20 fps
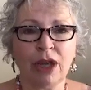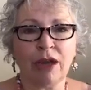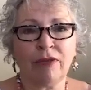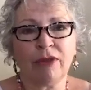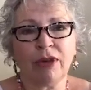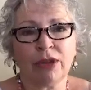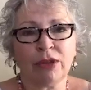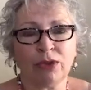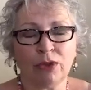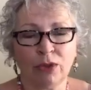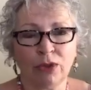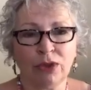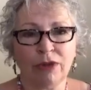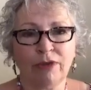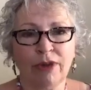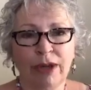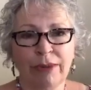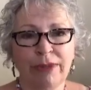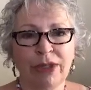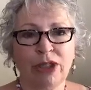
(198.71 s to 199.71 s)
of our soul's
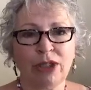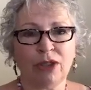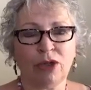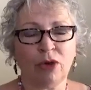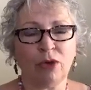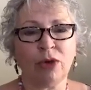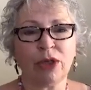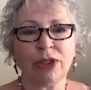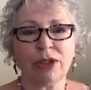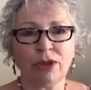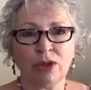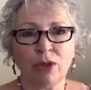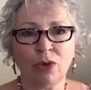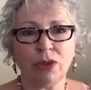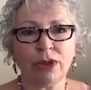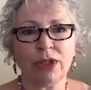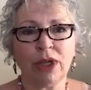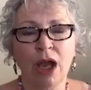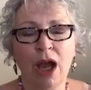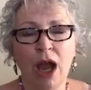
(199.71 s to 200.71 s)
divine mission or our
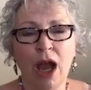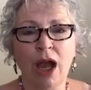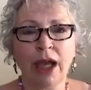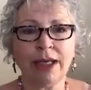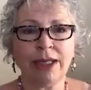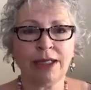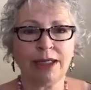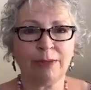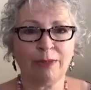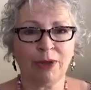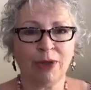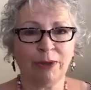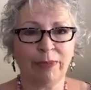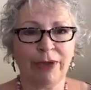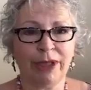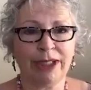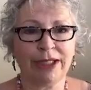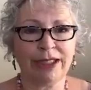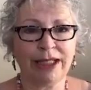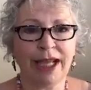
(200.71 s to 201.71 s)
soul's highest
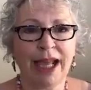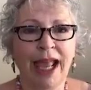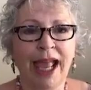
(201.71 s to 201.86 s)
purpose.